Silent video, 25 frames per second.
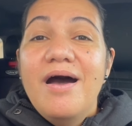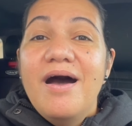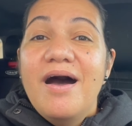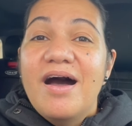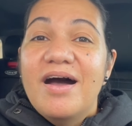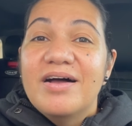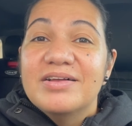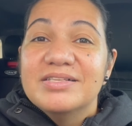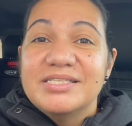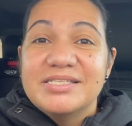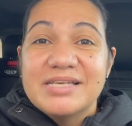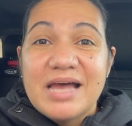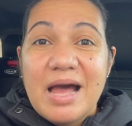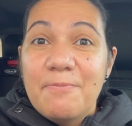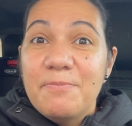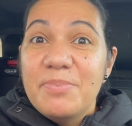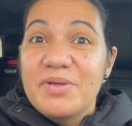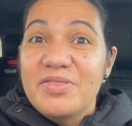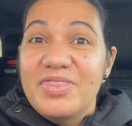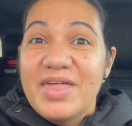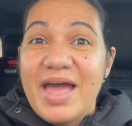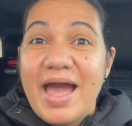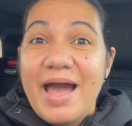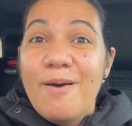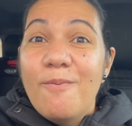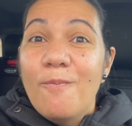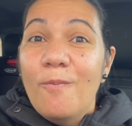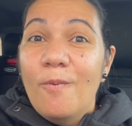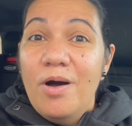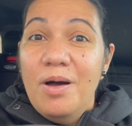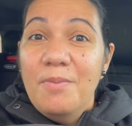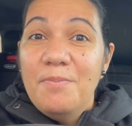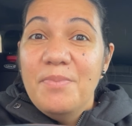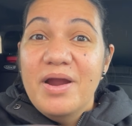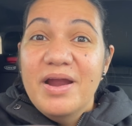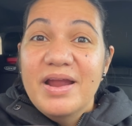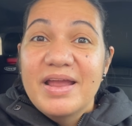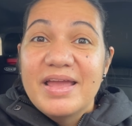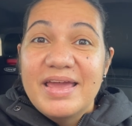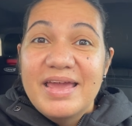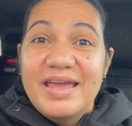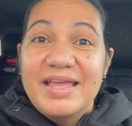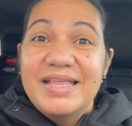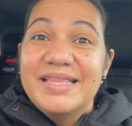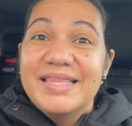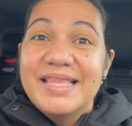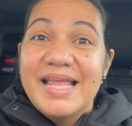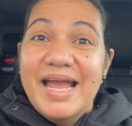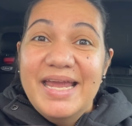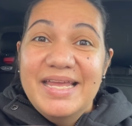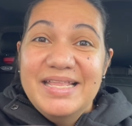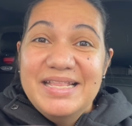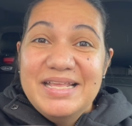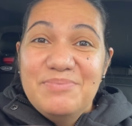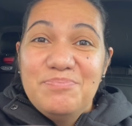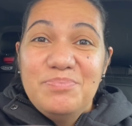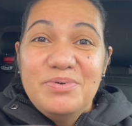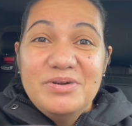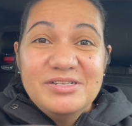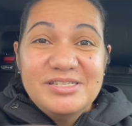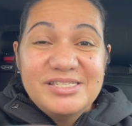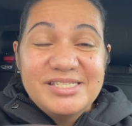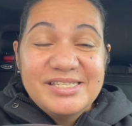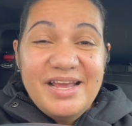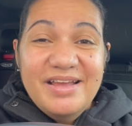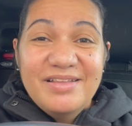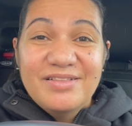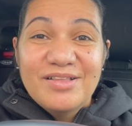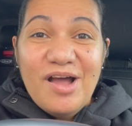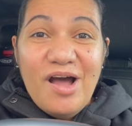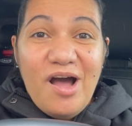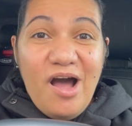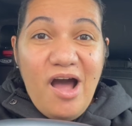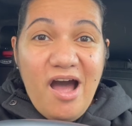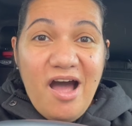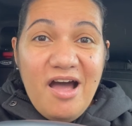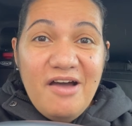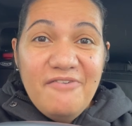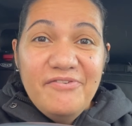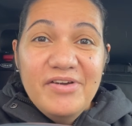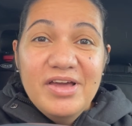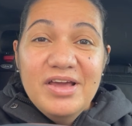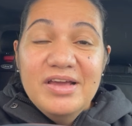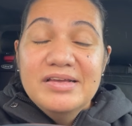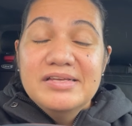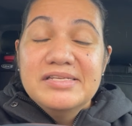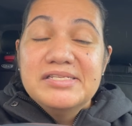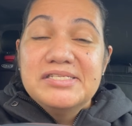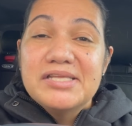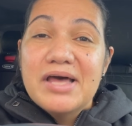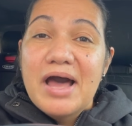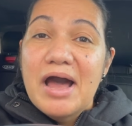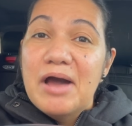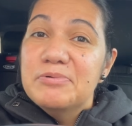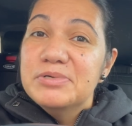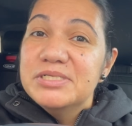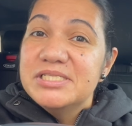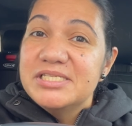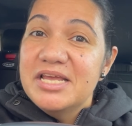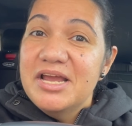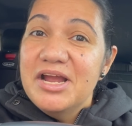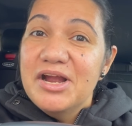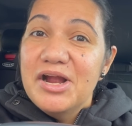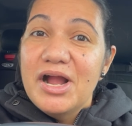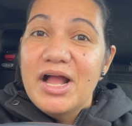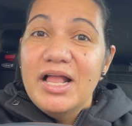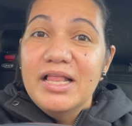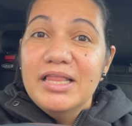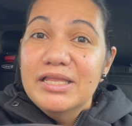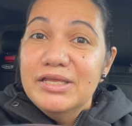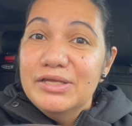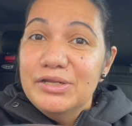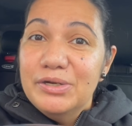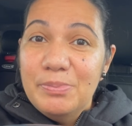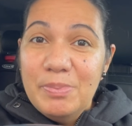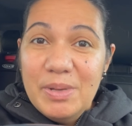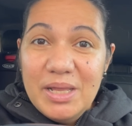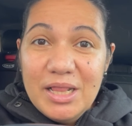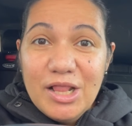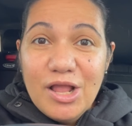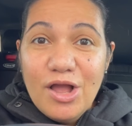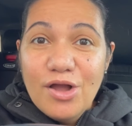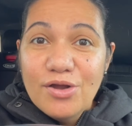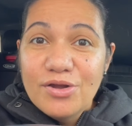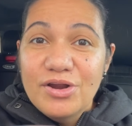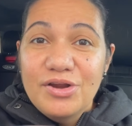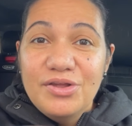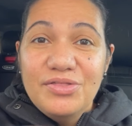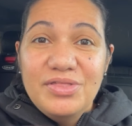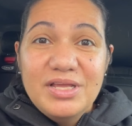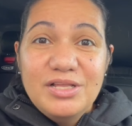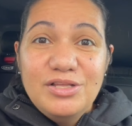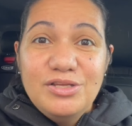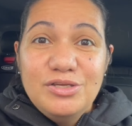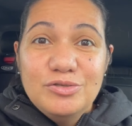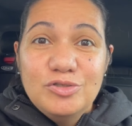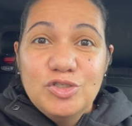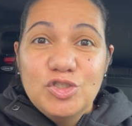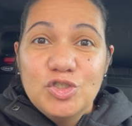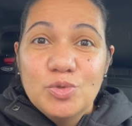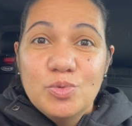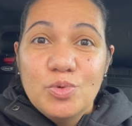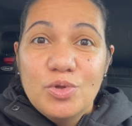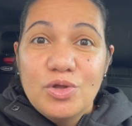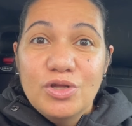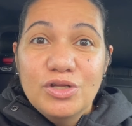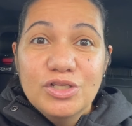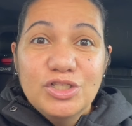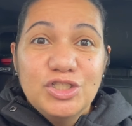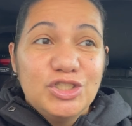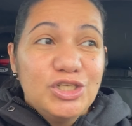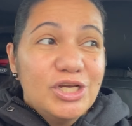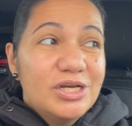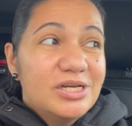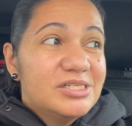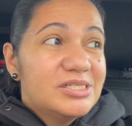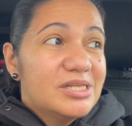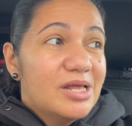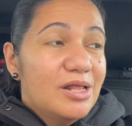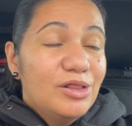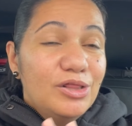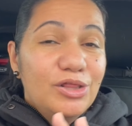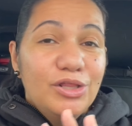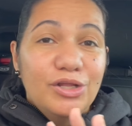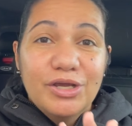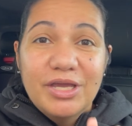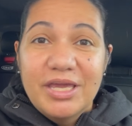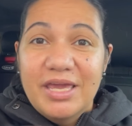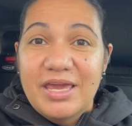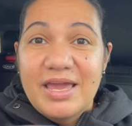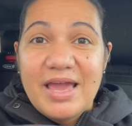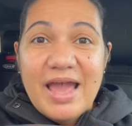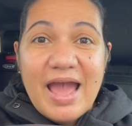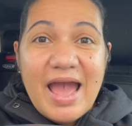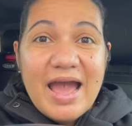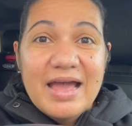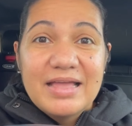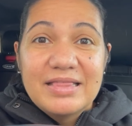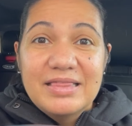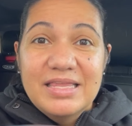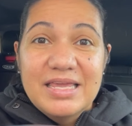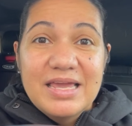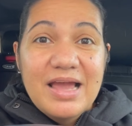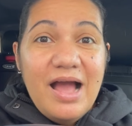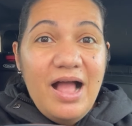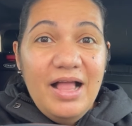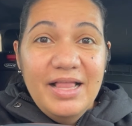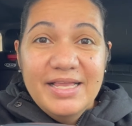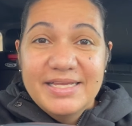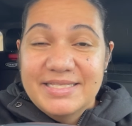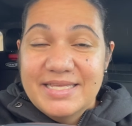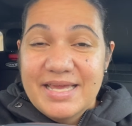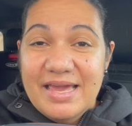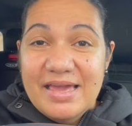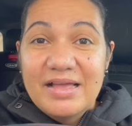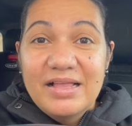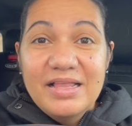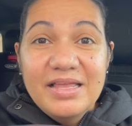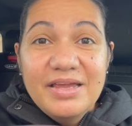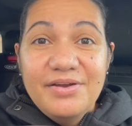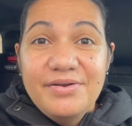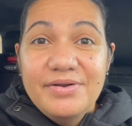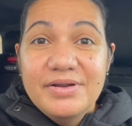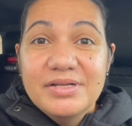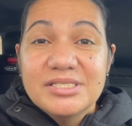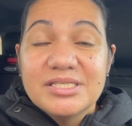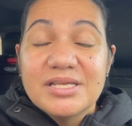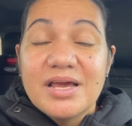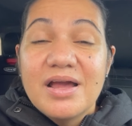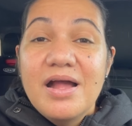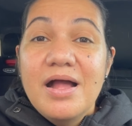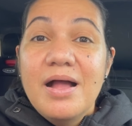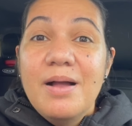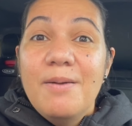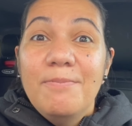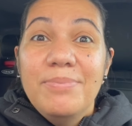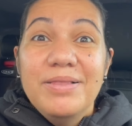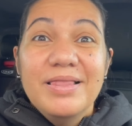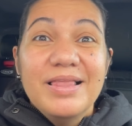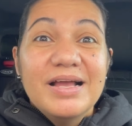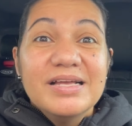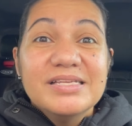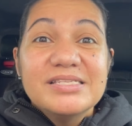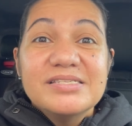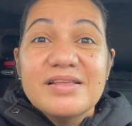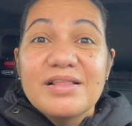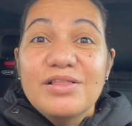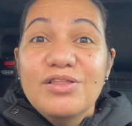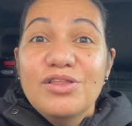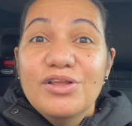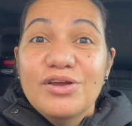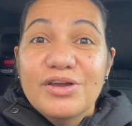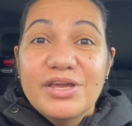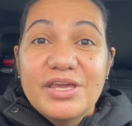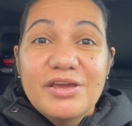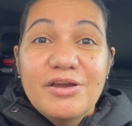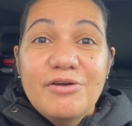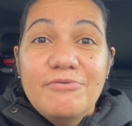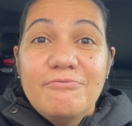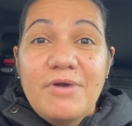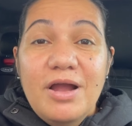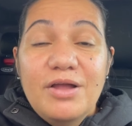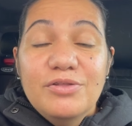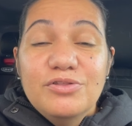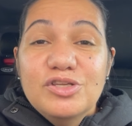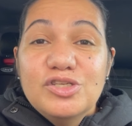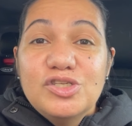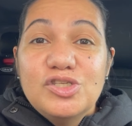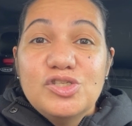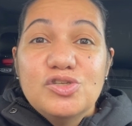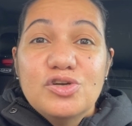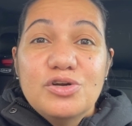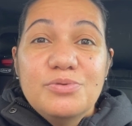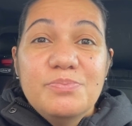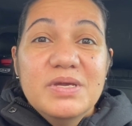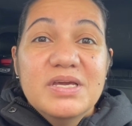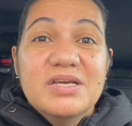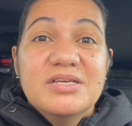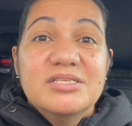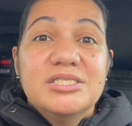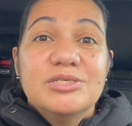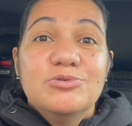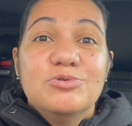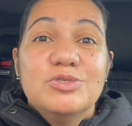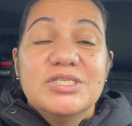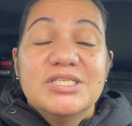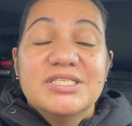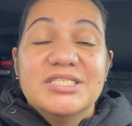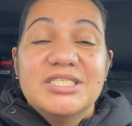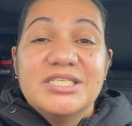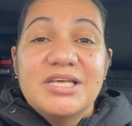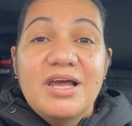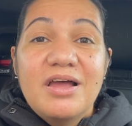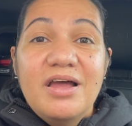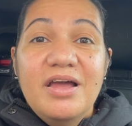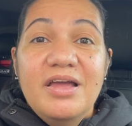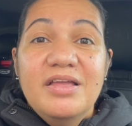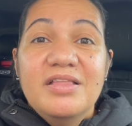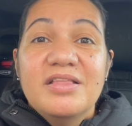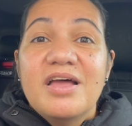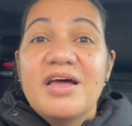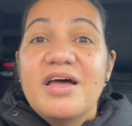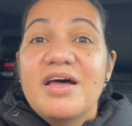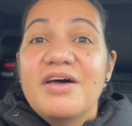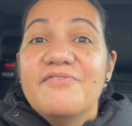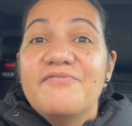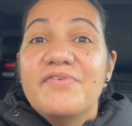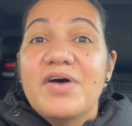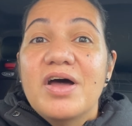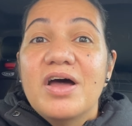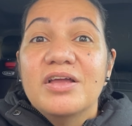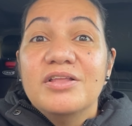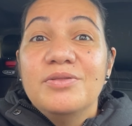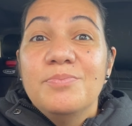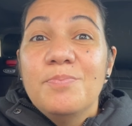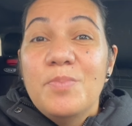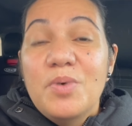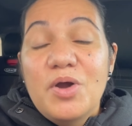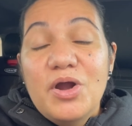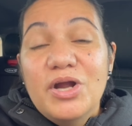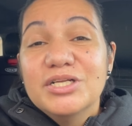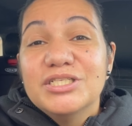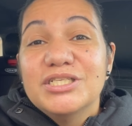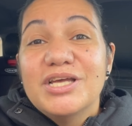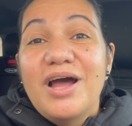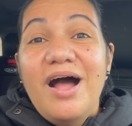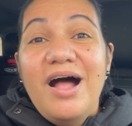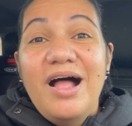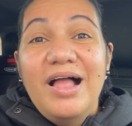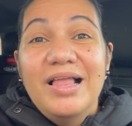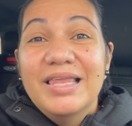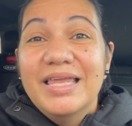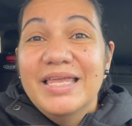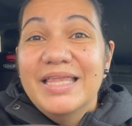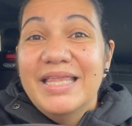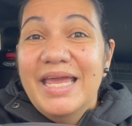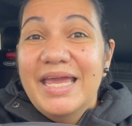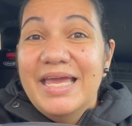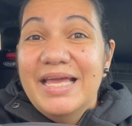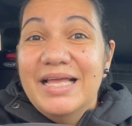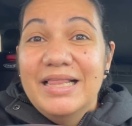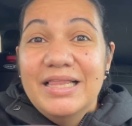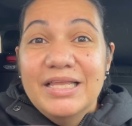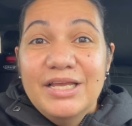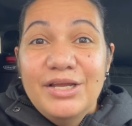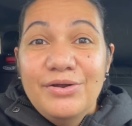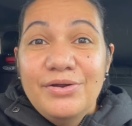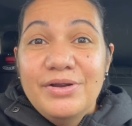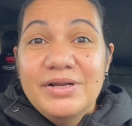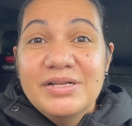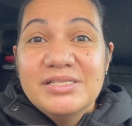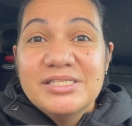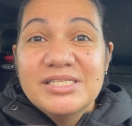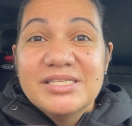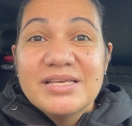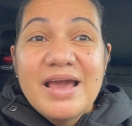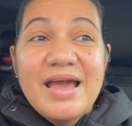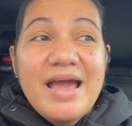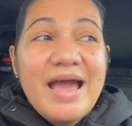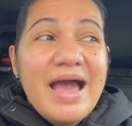On top of that, Walmart hit 90% off. So I was there a little bit longer than usual, just looking at the holiday clearance, plus looking around the store because there was a ton of unmarked holiday clearance.